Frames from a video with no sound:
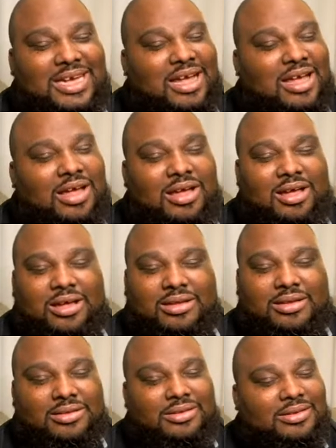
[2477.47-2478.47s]
Oh,
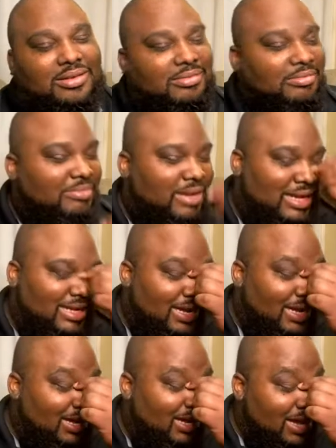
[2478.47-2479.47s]
my God.
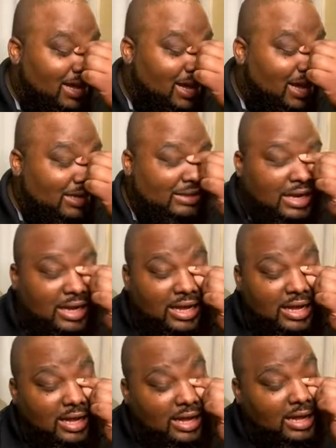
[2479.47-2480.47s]

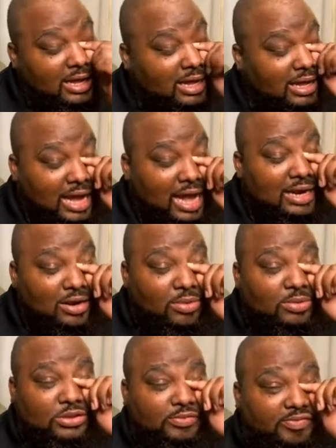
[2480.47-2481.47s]
I know
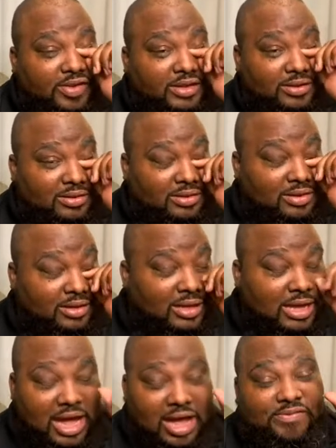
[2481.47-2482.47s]
what you feel.
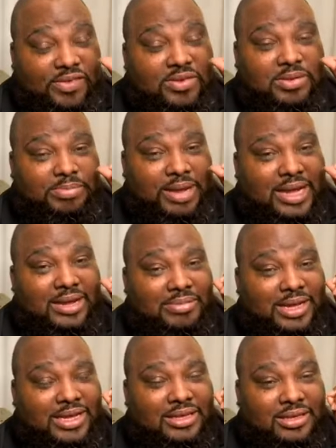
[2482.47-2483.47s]
I feel the pain,
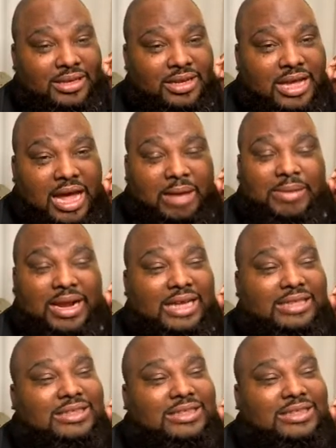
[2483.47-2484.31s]
man. I mean,